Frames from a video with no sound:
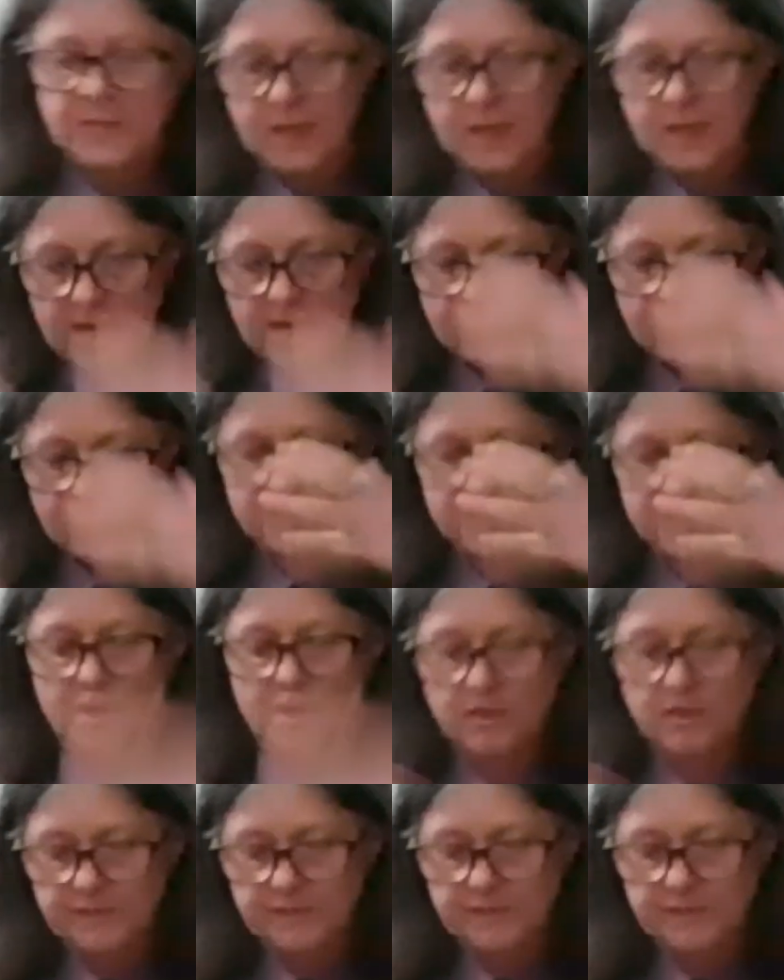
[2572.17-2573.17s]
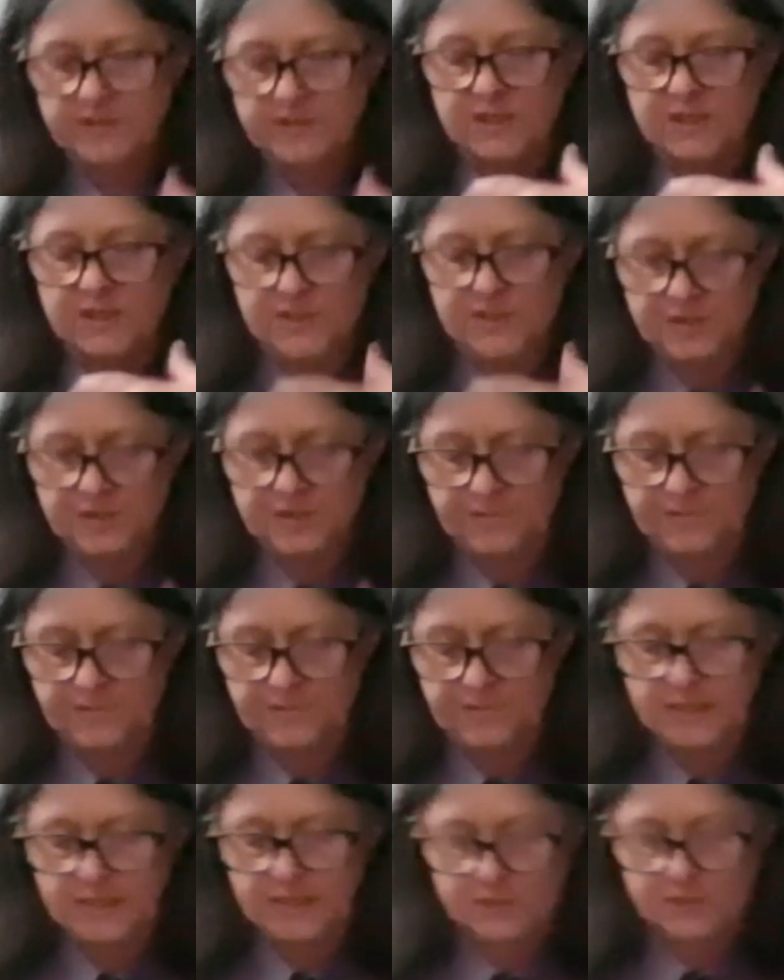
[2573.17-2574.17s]
has all of these
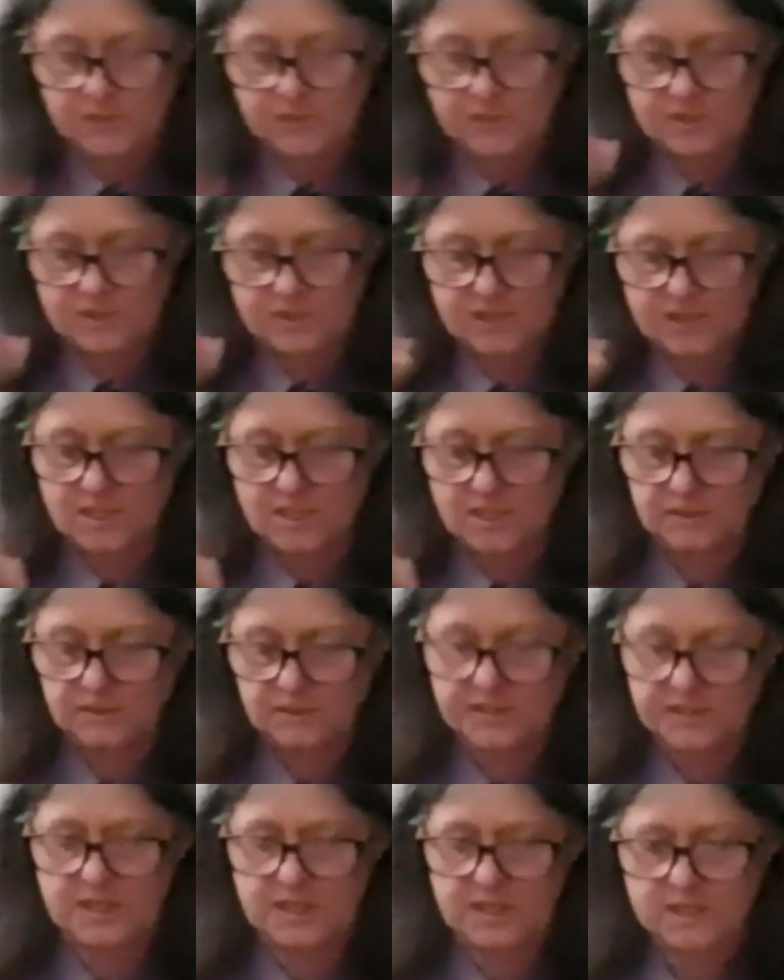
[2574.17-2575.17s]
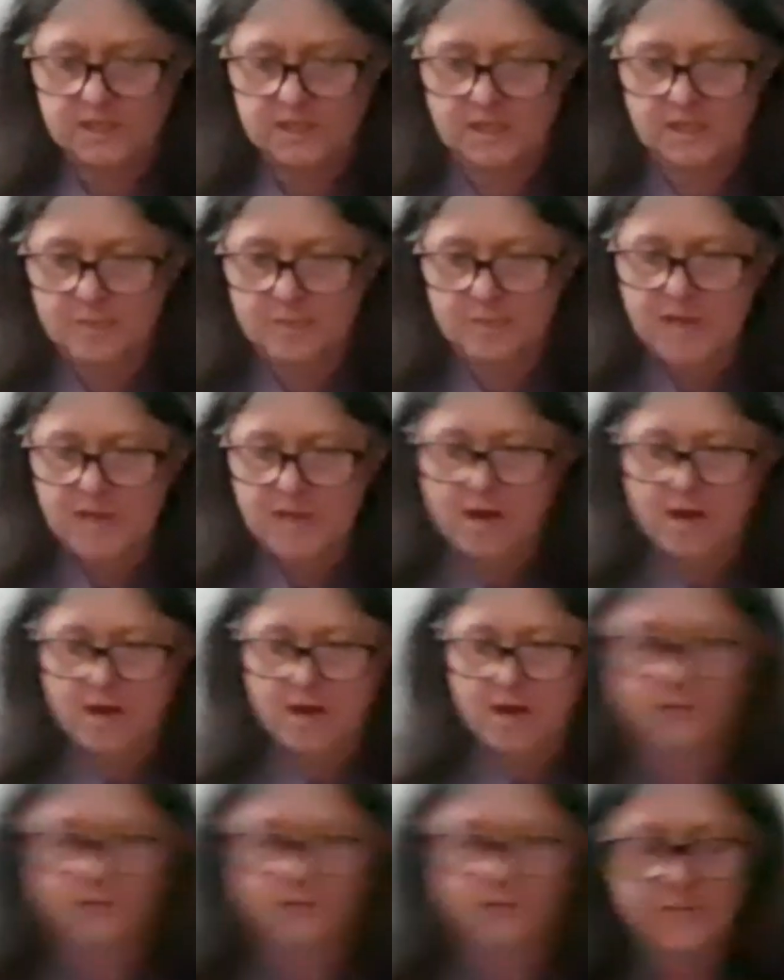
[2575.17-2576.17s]
different subtleties
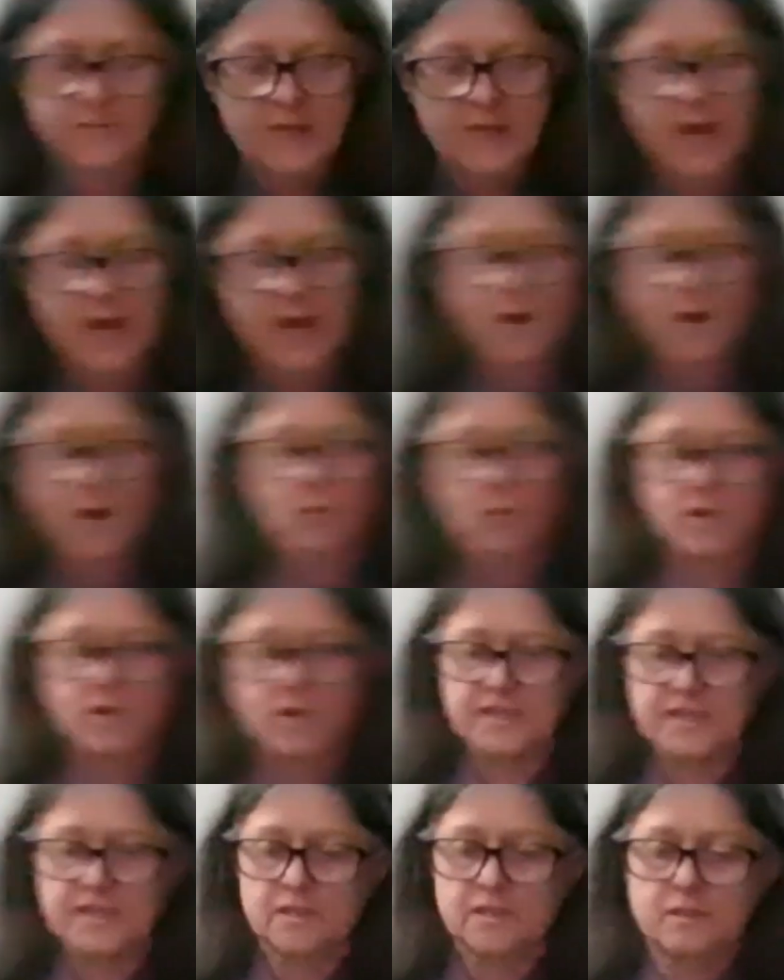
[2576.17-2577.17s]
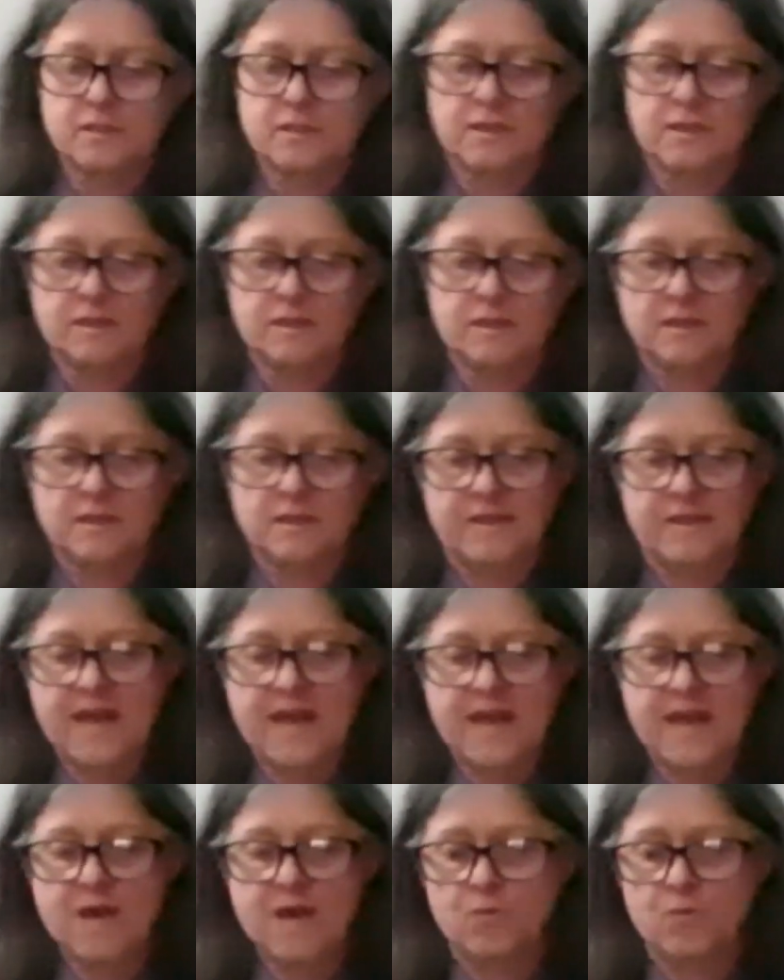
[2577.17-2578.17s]
about what
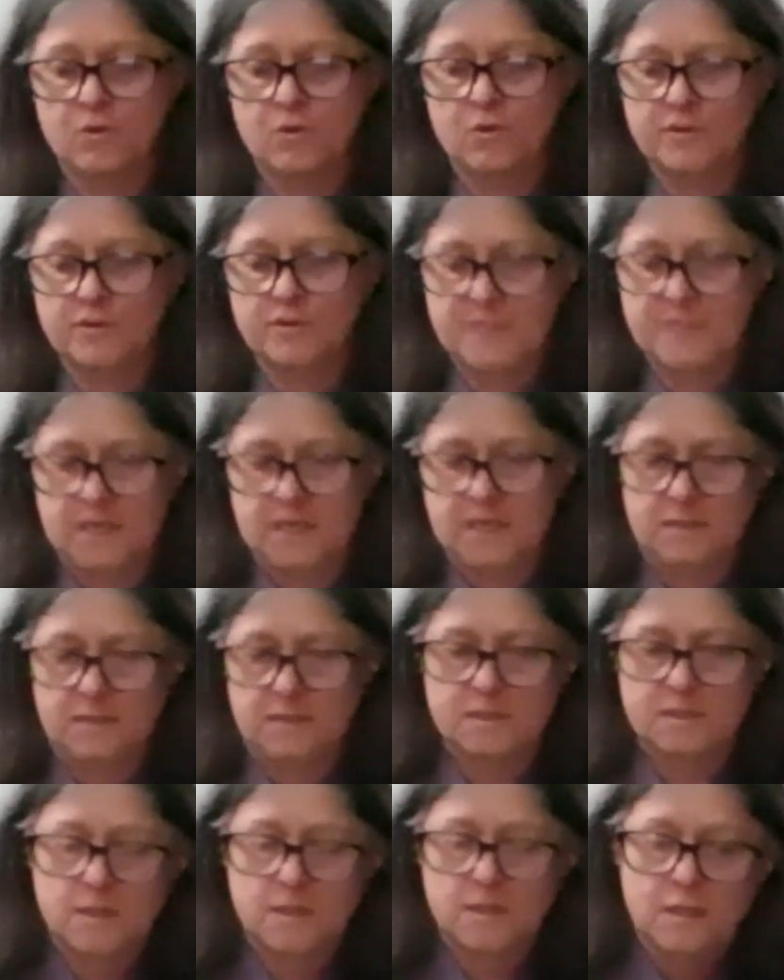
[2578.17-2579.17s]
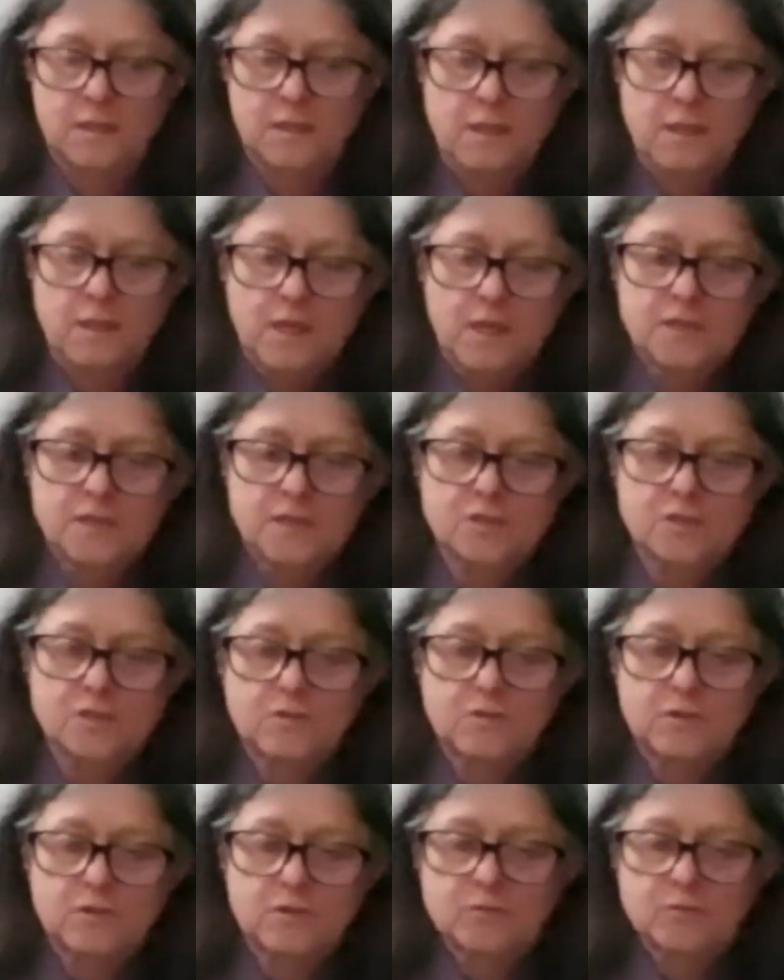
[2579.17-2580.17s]
that word means. And so
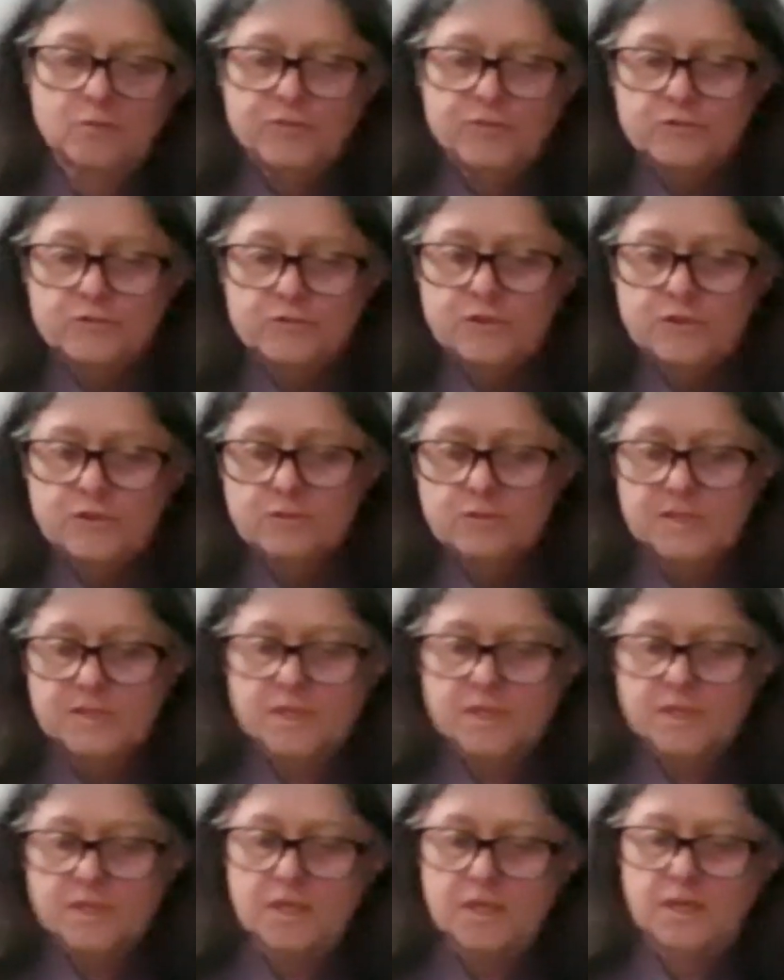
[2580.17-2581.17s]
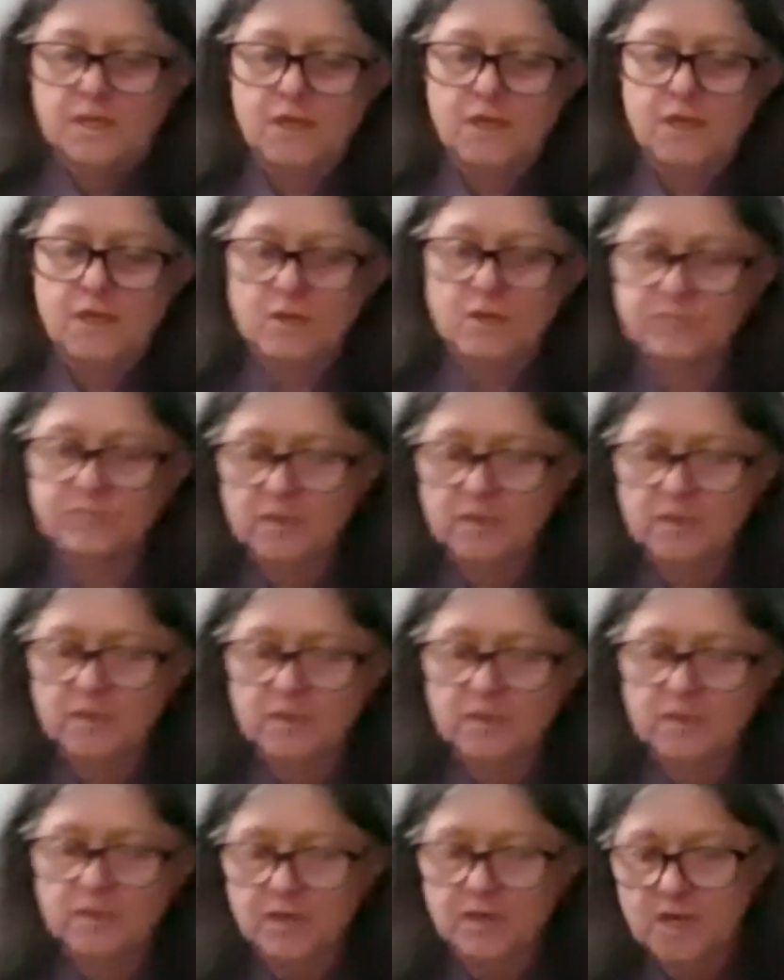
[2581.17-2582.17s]
Ubuntu is a
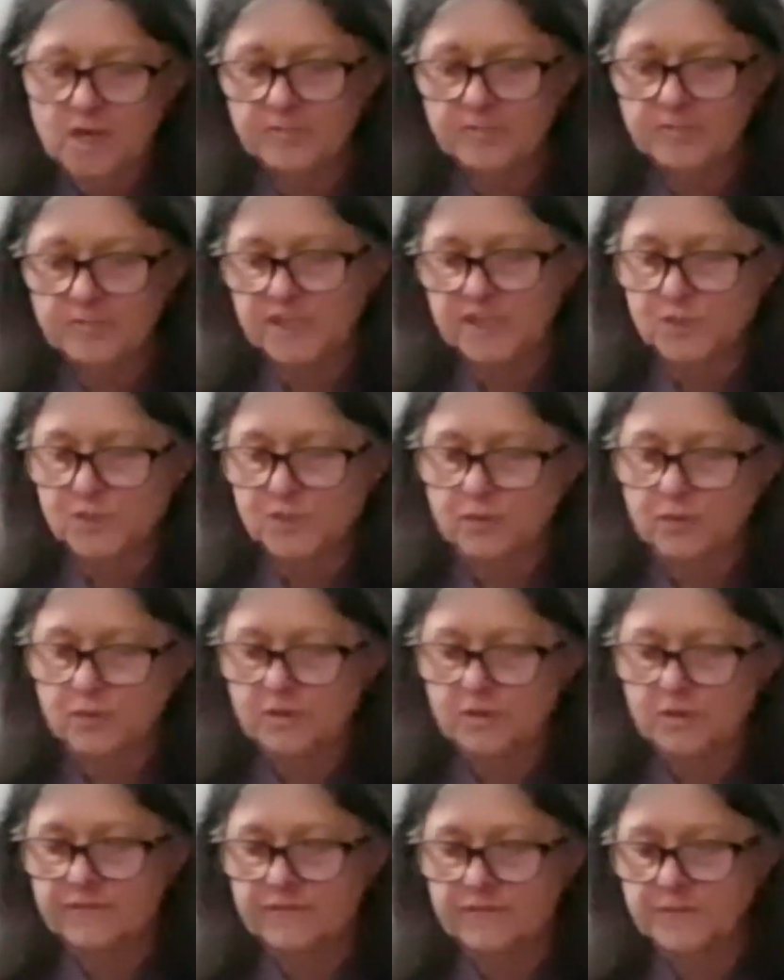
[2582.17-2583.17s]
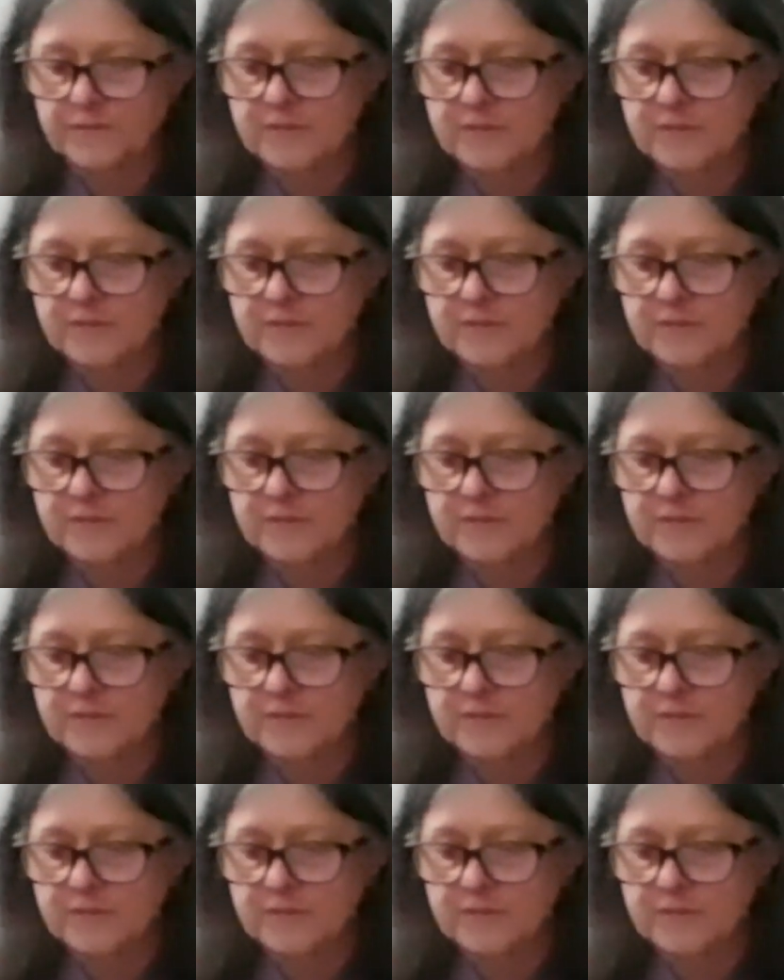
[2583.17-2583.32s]
complex word from